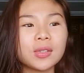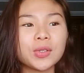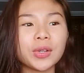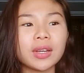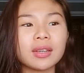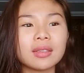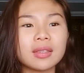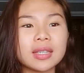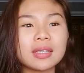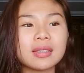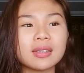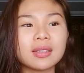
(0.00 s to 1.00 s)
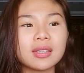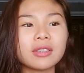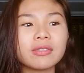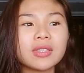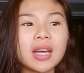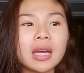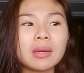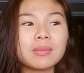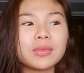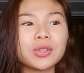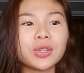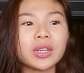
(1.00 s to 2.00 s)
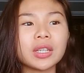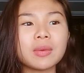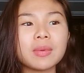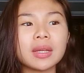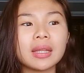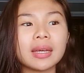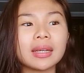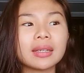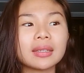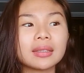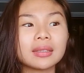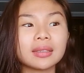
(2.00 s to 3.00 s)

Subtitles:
during these tough times, you're gonna be like,